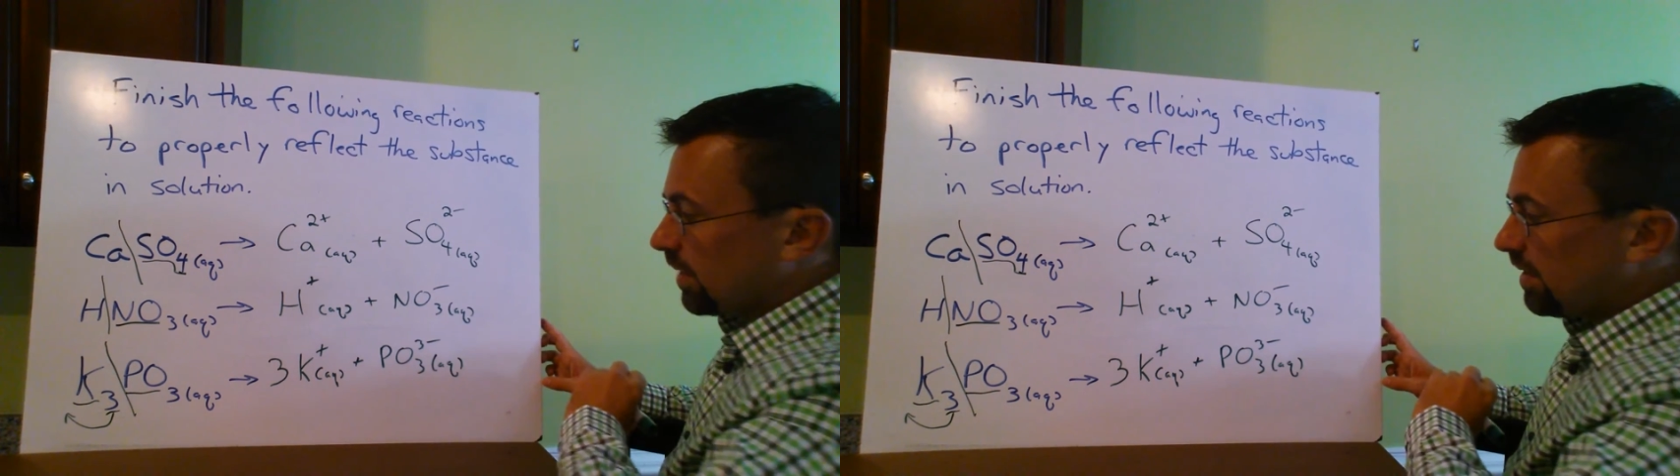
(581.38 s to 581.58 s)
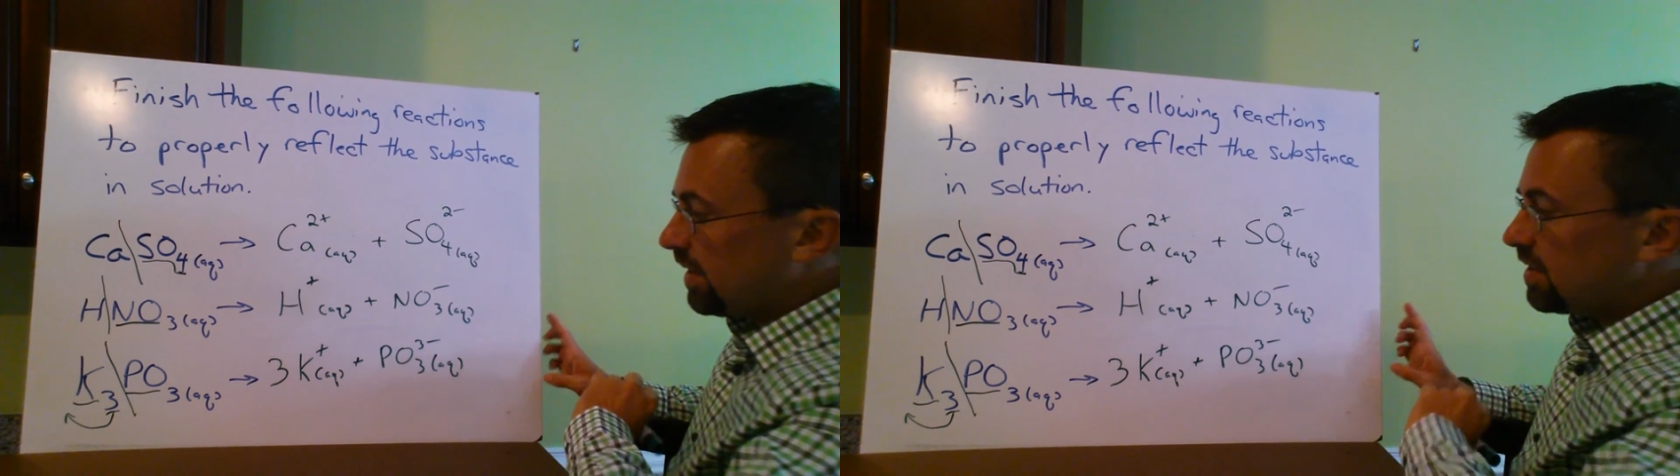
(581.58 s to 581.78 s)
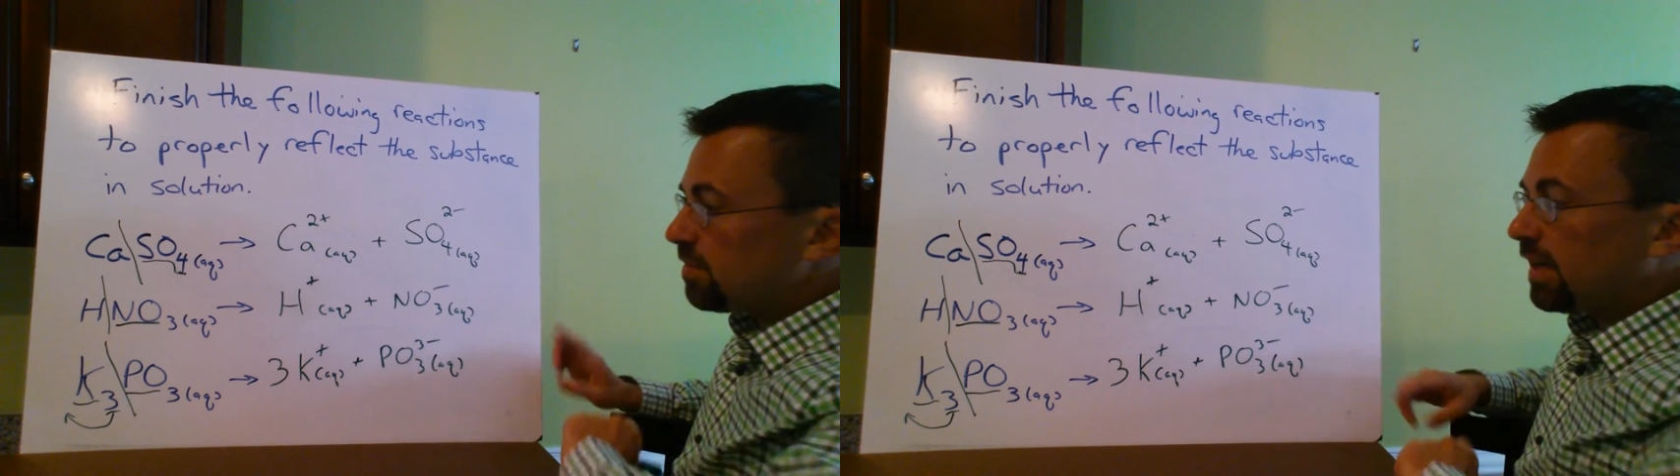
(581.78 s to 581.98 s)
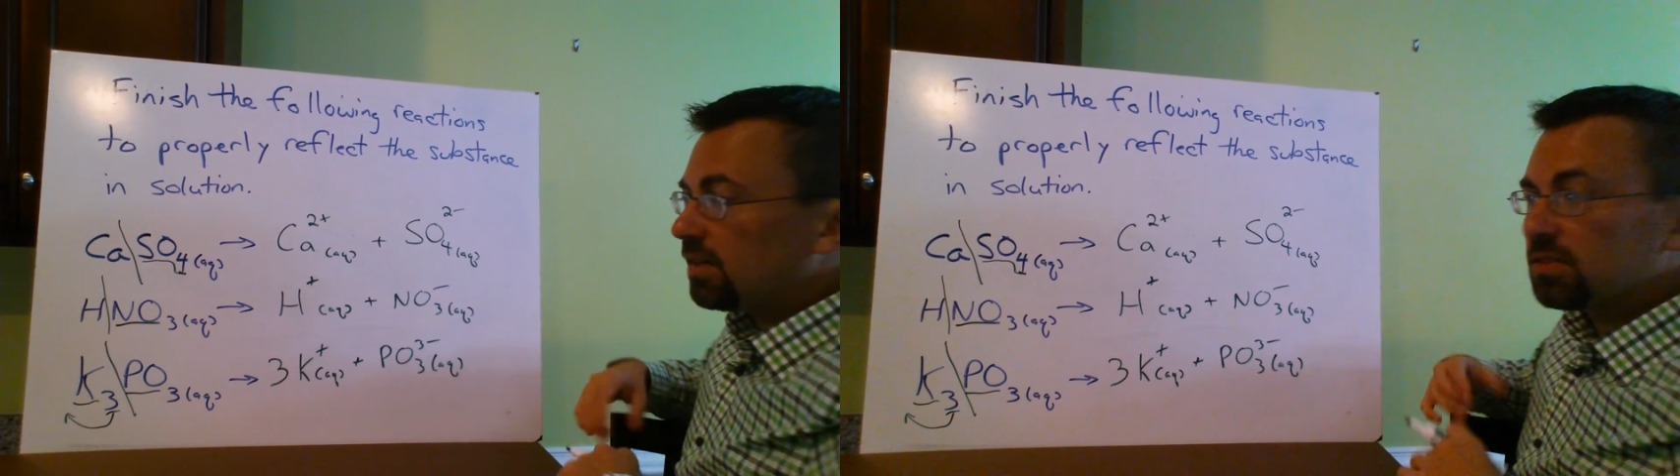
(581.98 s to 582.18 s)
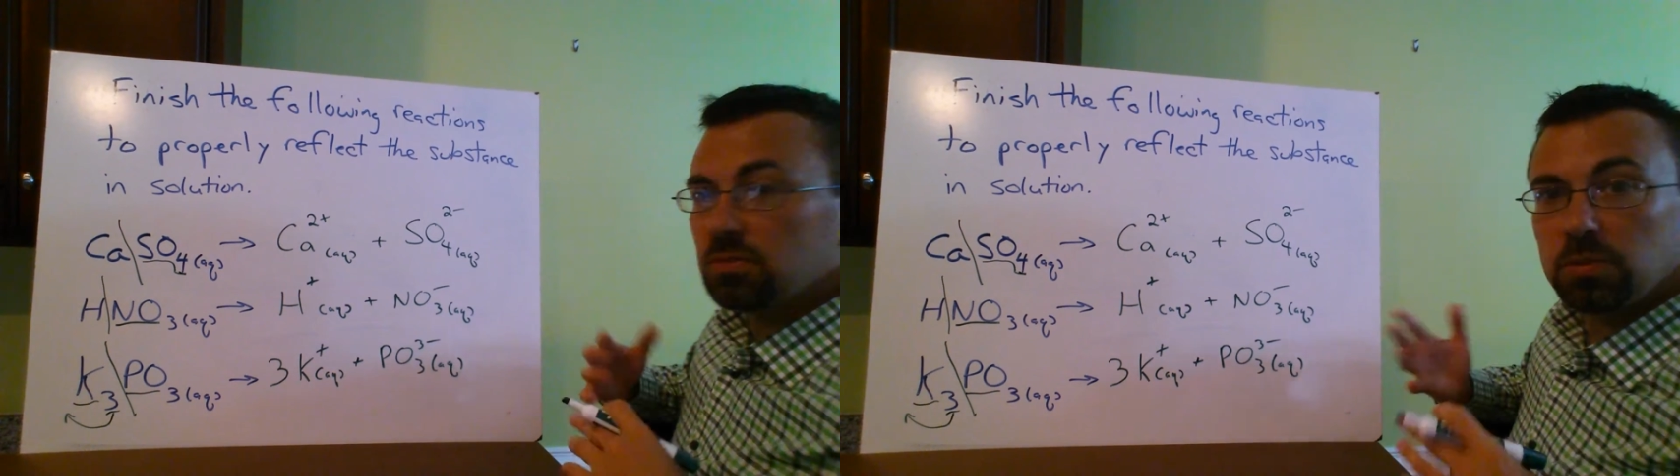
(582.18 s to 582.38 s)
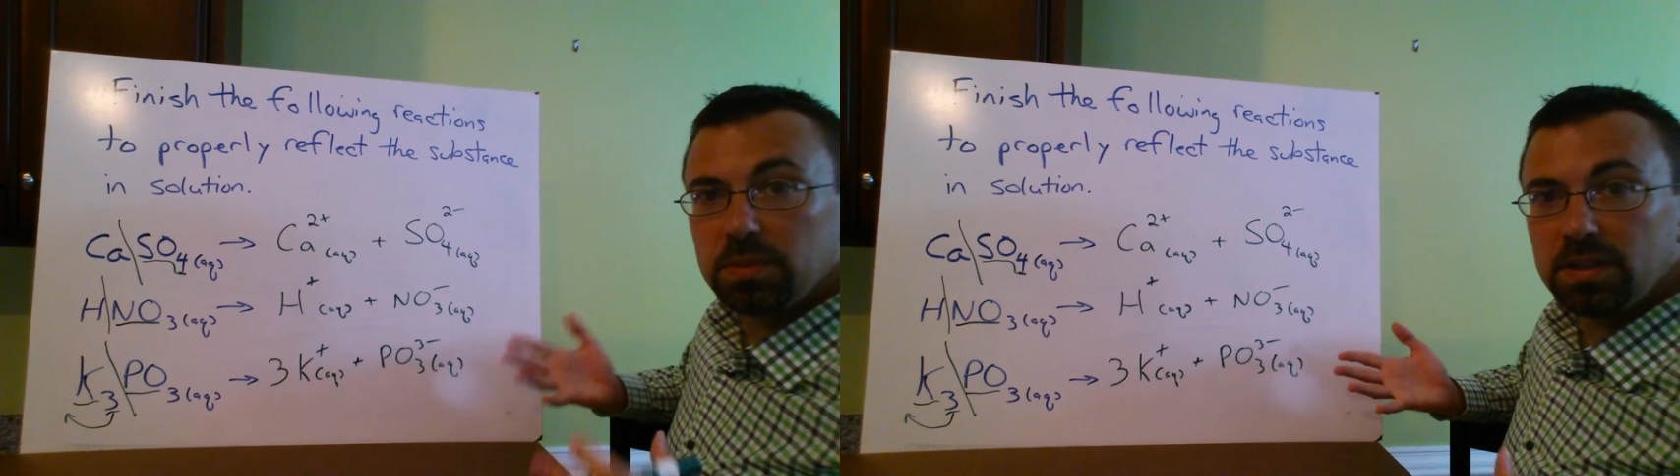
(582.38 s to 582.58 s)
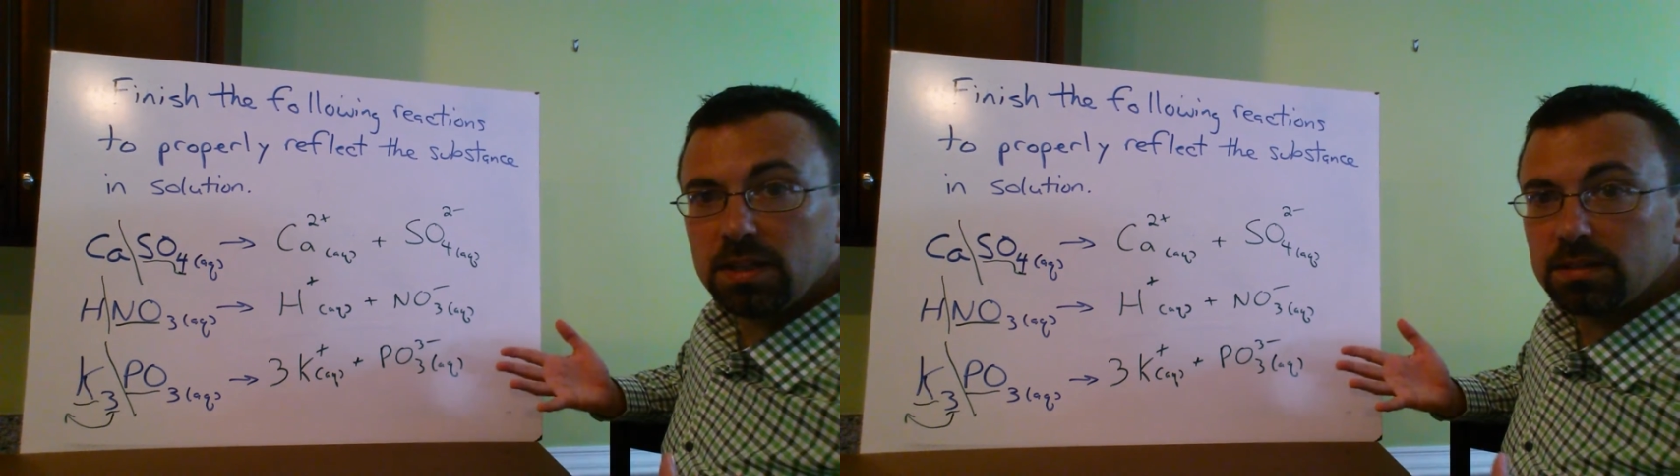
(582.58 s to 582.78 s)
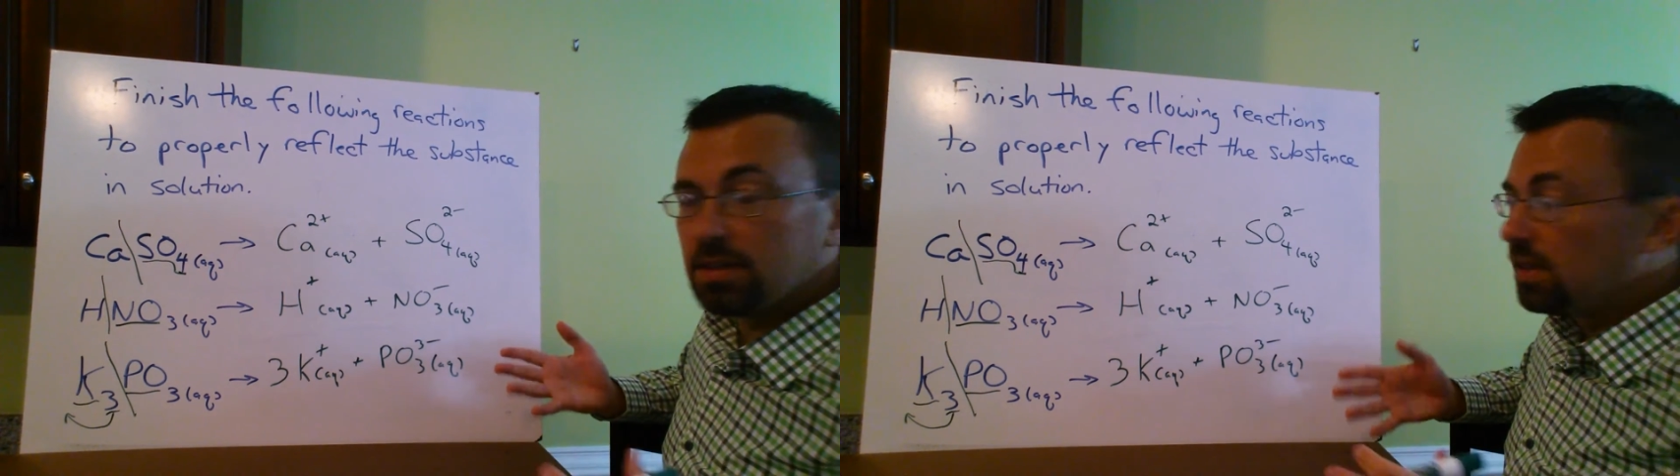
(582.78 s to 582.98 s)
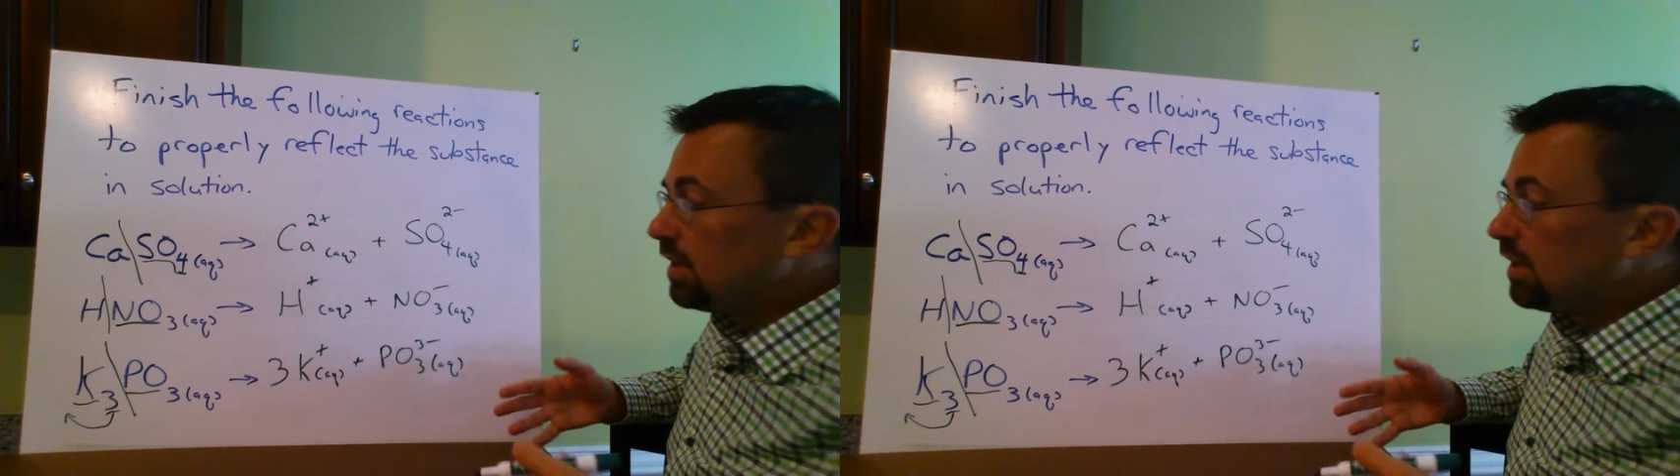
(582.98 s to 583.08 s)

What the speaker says: And that's balanced and we'd be done.